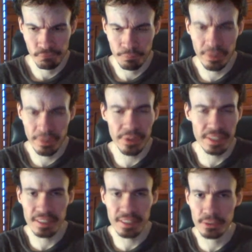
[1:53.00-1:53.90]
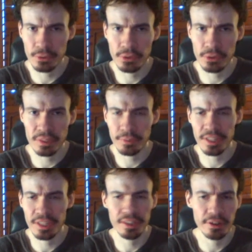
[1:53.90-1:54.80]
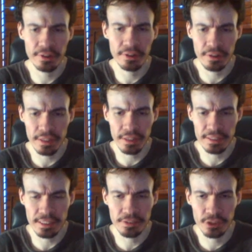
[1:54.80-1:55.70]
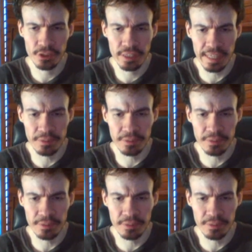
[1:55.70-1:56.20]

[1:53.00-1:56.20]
very easy to use them with any other science fiction game,